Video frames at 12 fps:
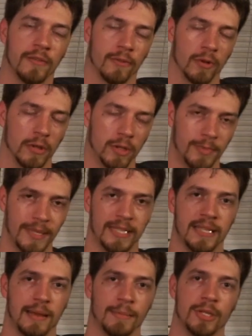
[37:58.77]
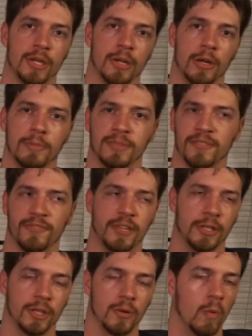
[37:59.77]
for a little bit of damage in hopes of
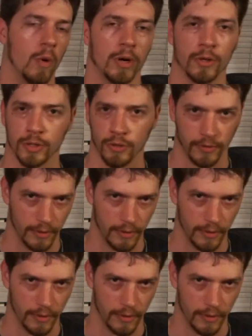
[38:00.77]
finishing 1 or 2